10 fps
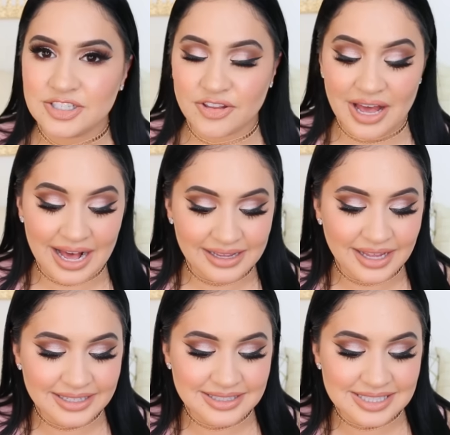So the
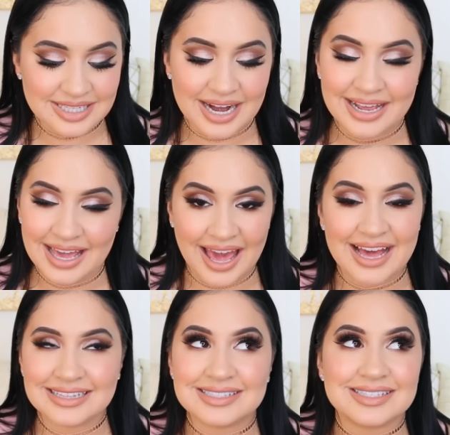highlights that I
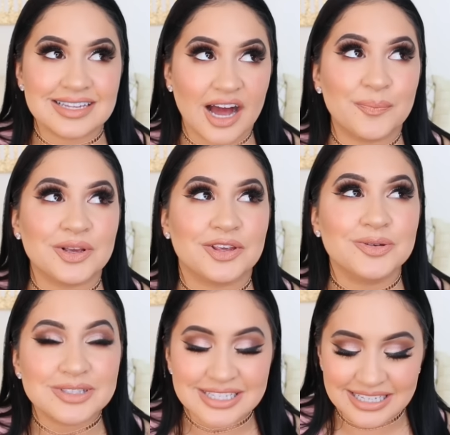can't stop
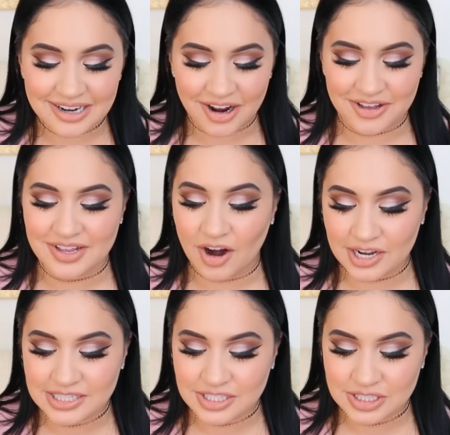using are the
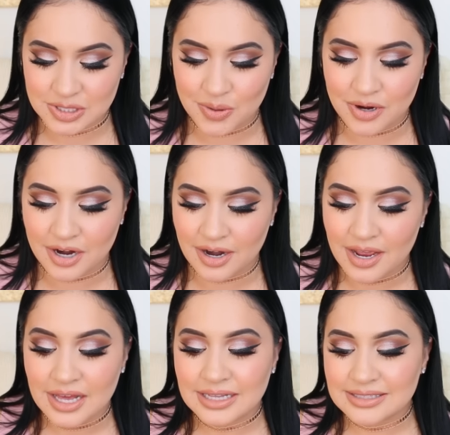Artist
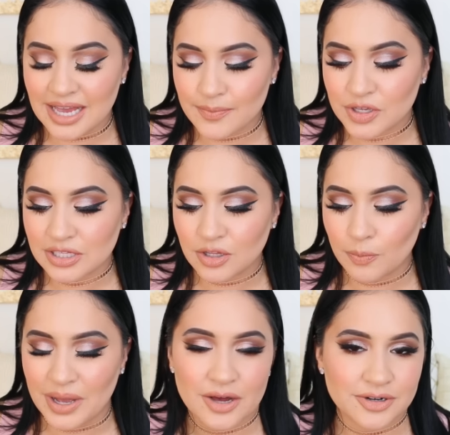Couture Diamond Glow
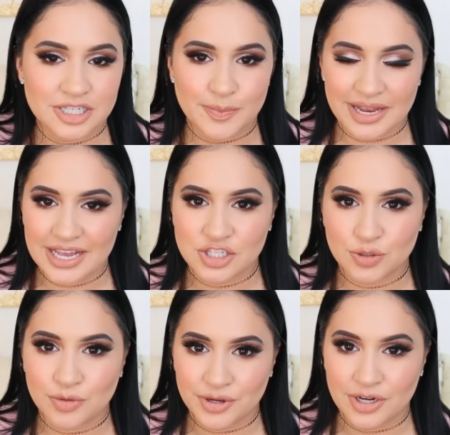Powders by
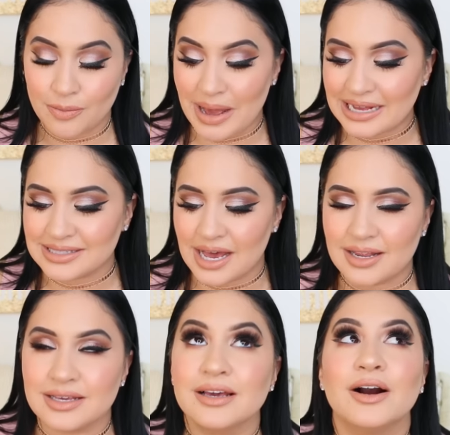Angel Merino Mac
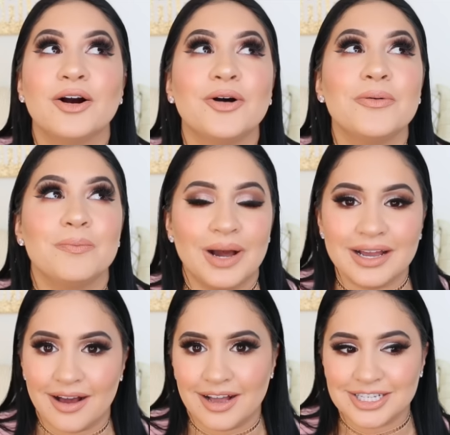Daddy. Oh
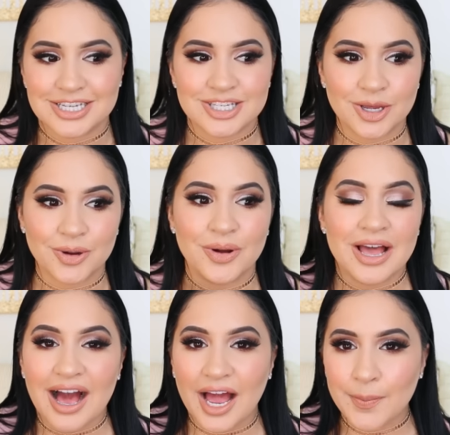my gosh. So
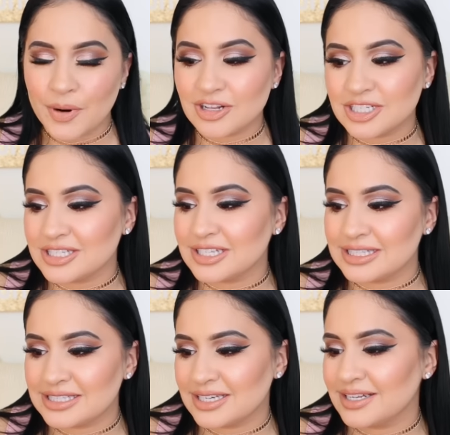I purchased
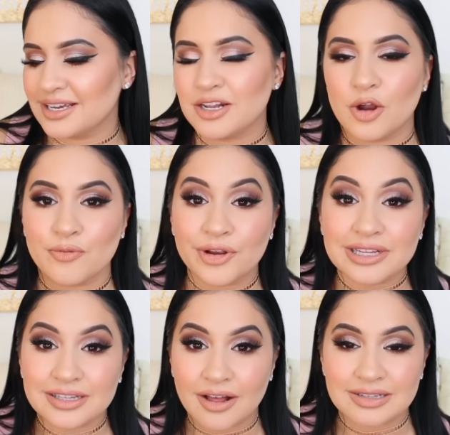Conceited a
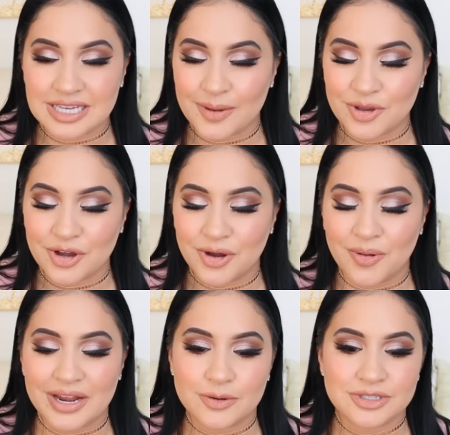really long time
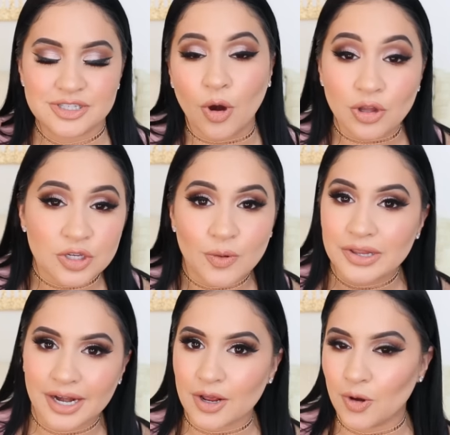ago and it was the only one
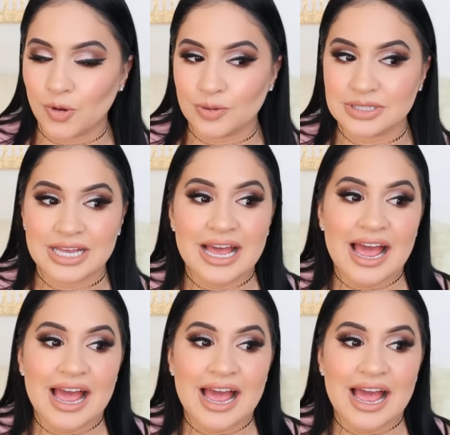that I owned